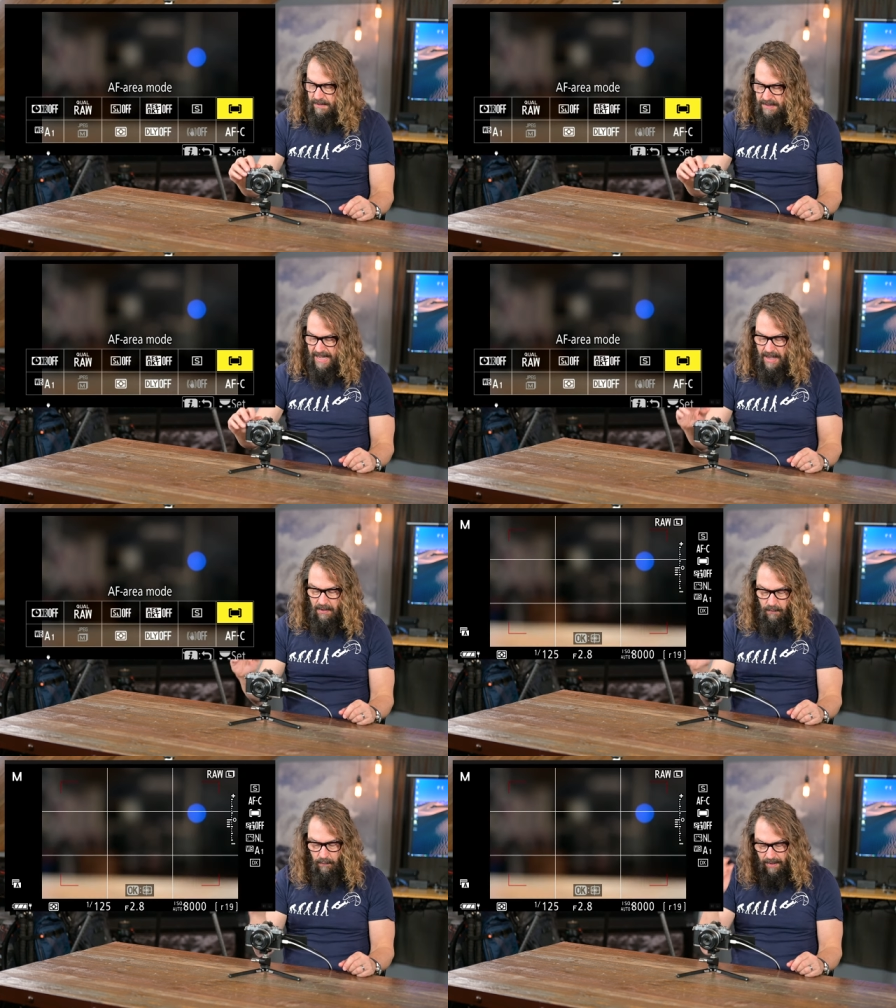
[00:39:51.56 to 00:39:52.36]

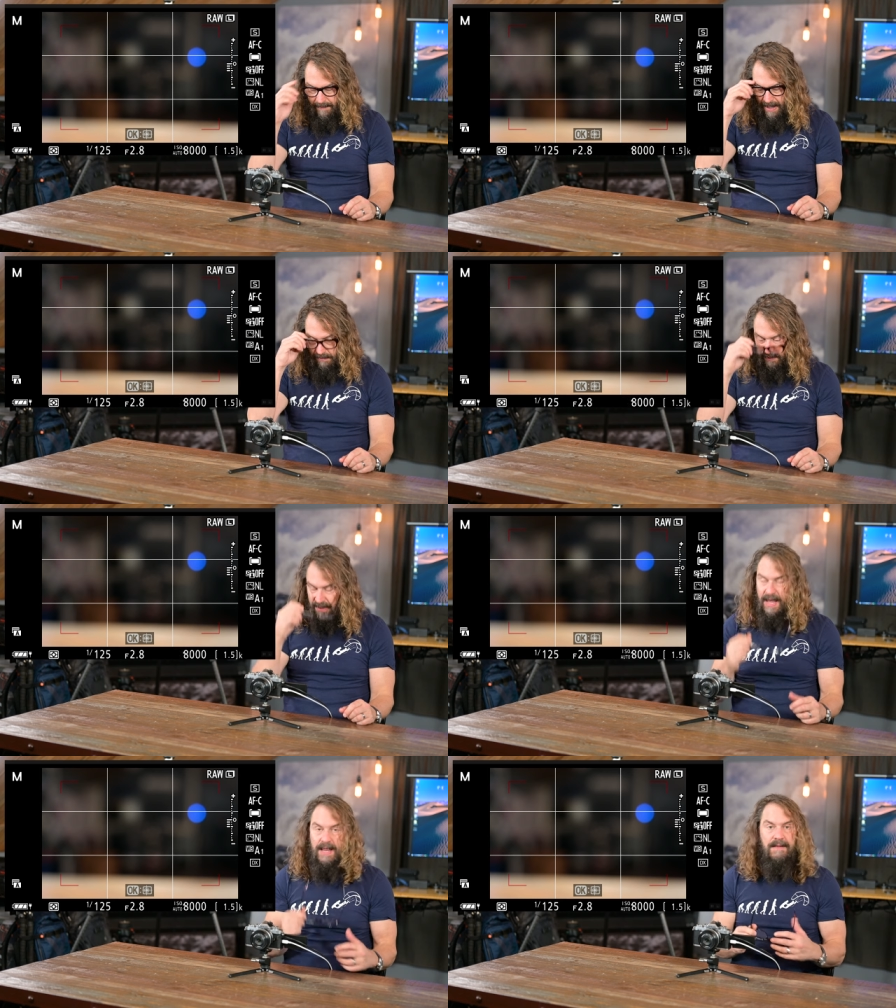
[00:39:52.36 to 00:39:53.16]
Now, when I'm out
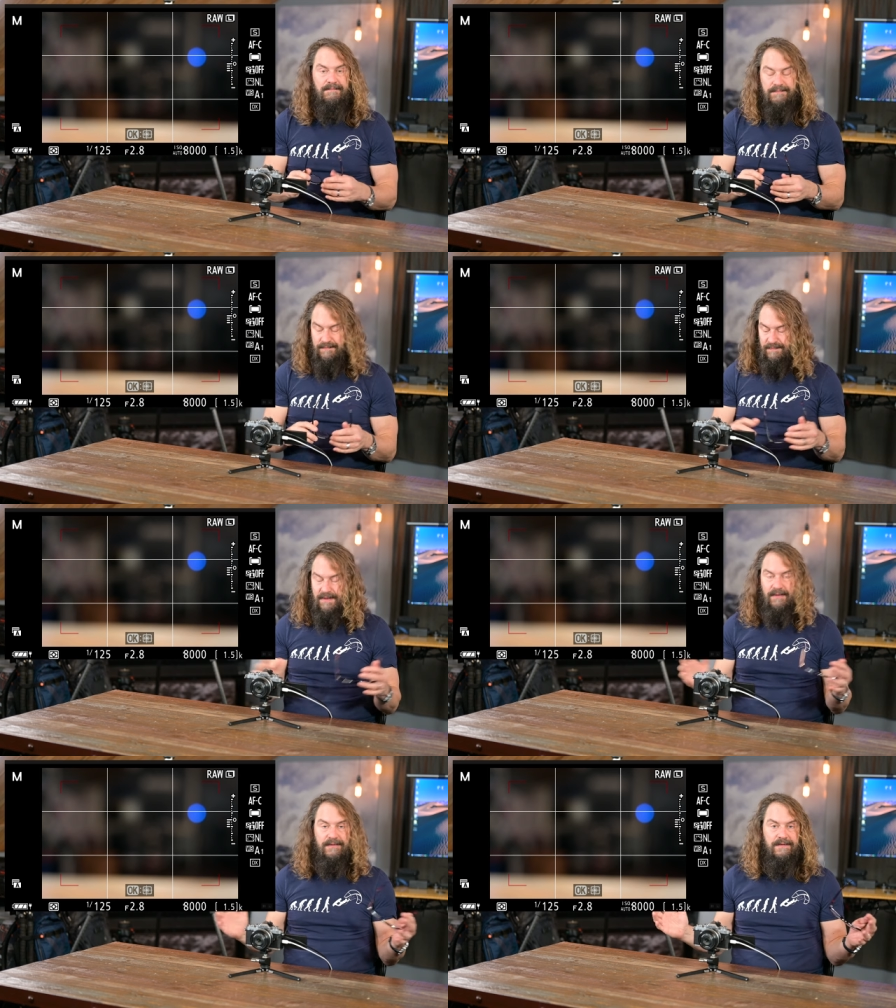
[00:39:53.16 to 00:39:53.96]
looking at it,
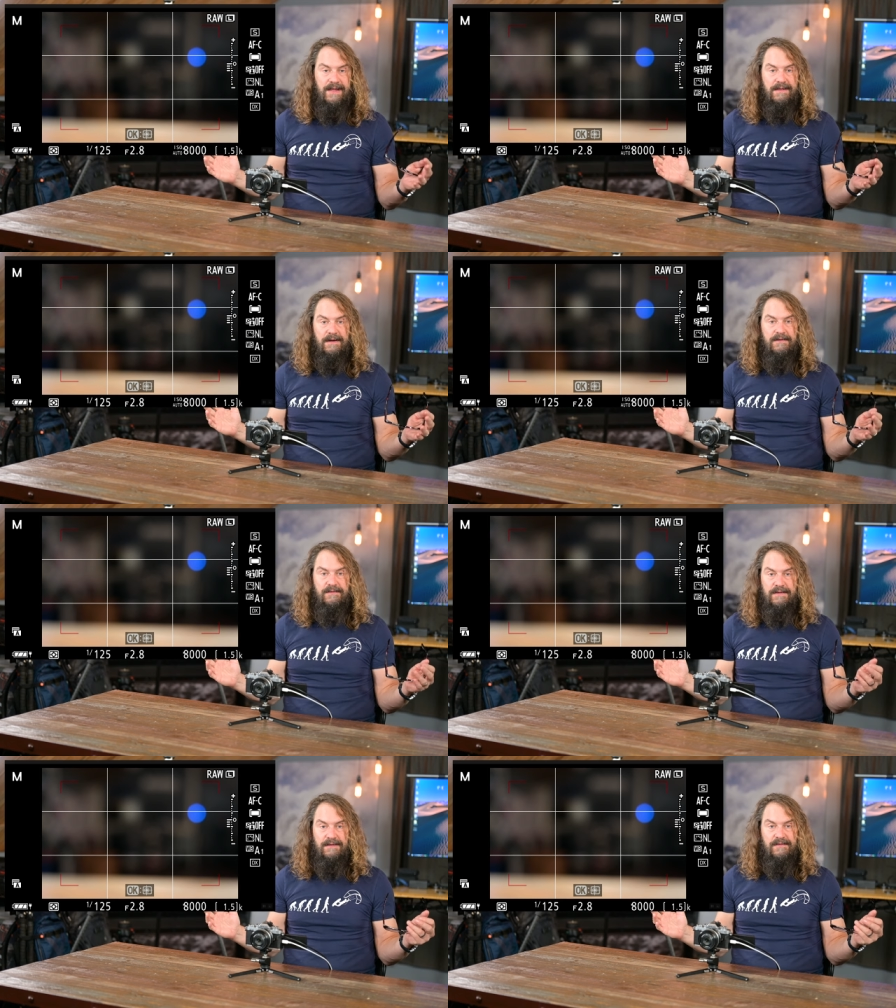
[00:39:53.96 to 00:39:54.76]
you'll see
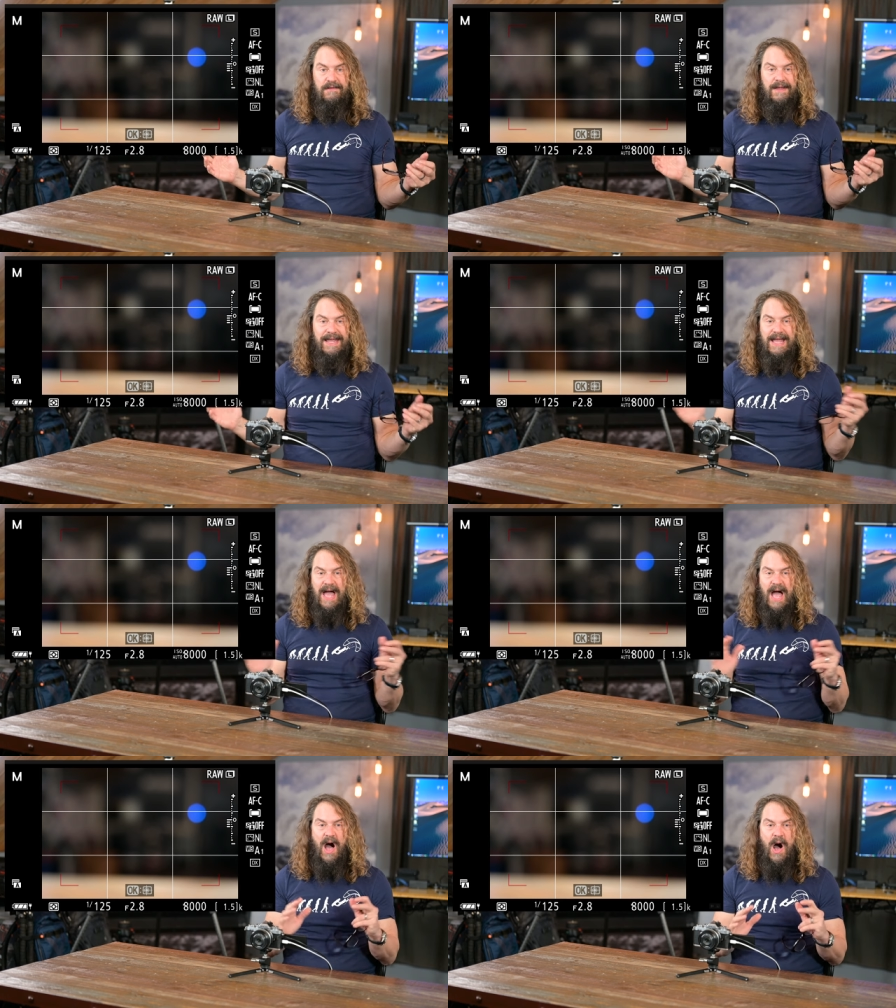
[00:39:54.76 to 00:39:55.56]
there's, it's looking
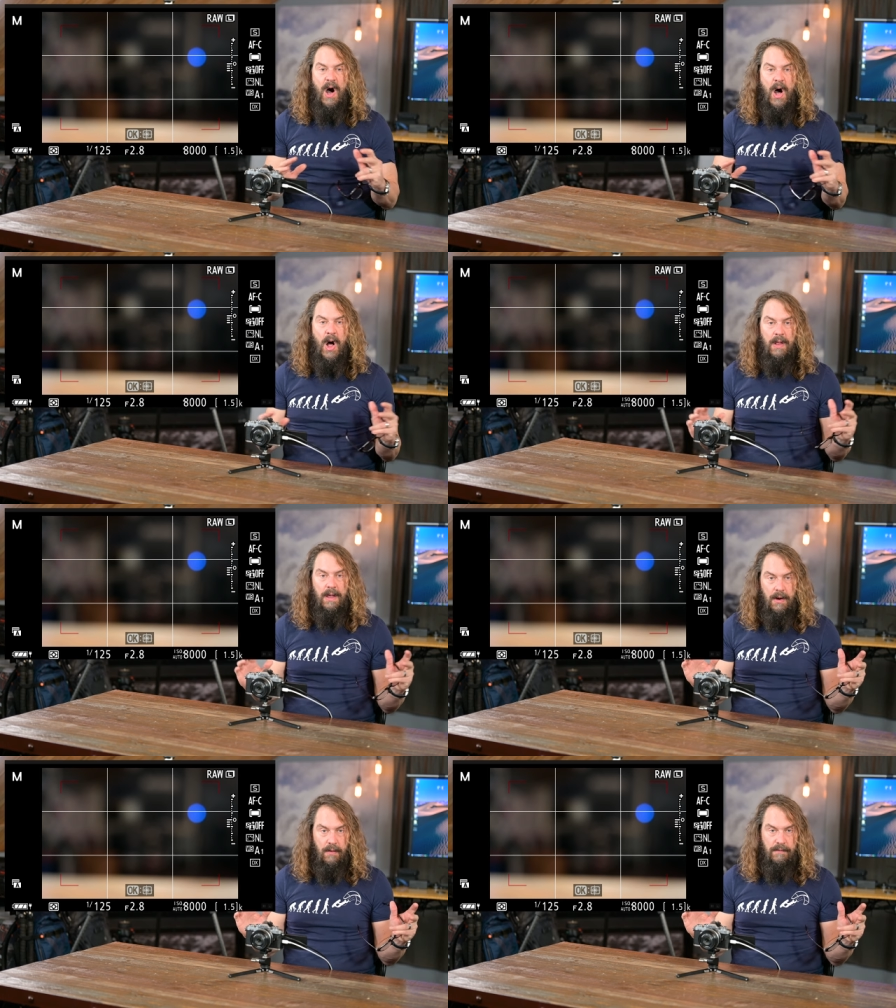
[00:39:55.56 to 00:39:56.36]

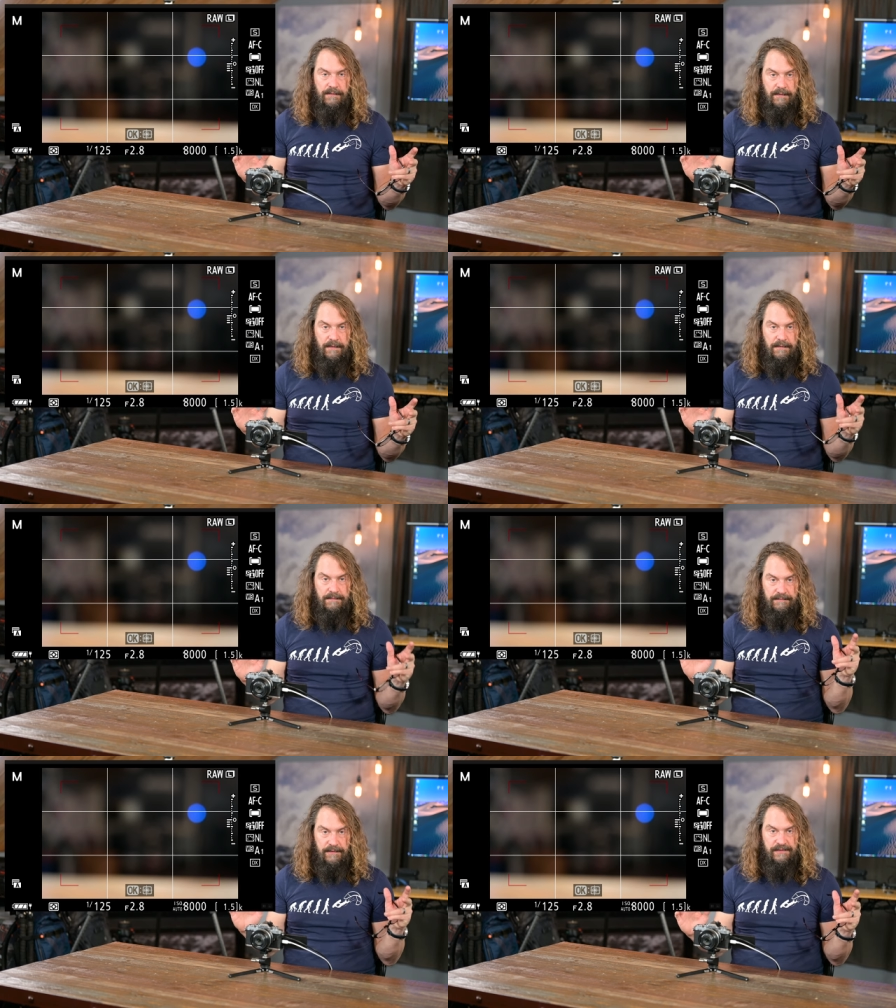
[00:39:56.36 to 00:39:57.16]
all over
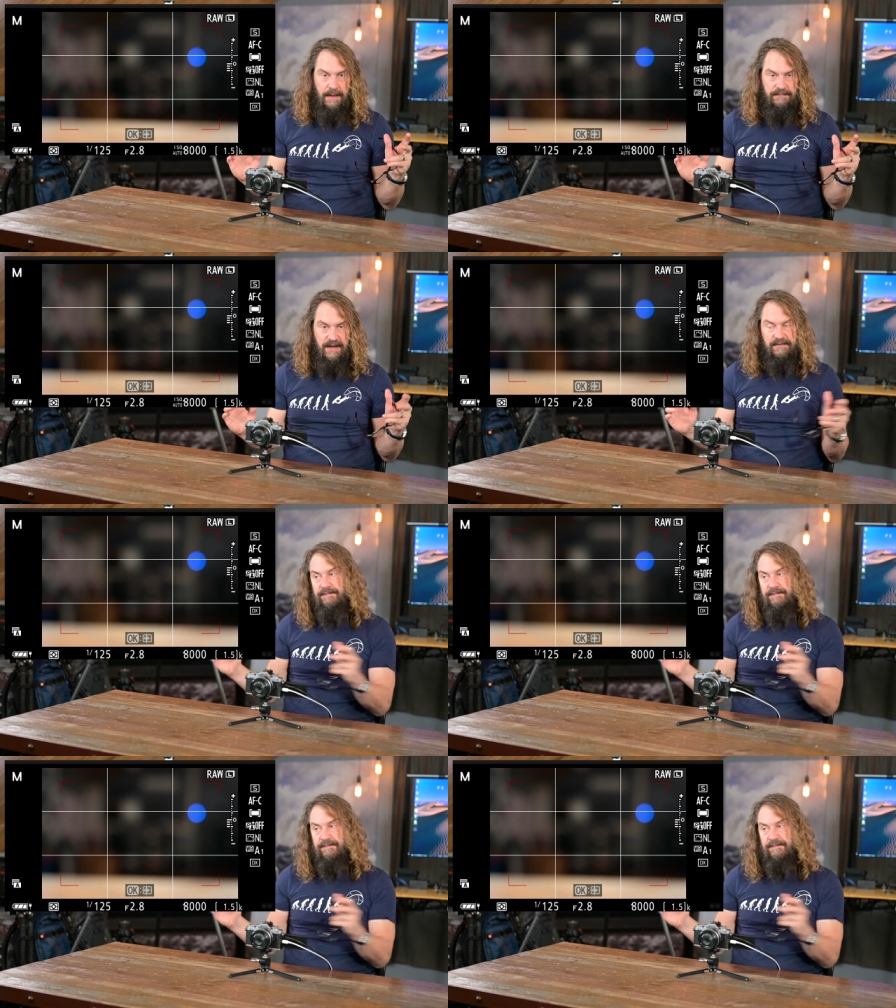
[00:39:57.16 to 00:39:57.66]
for subjects.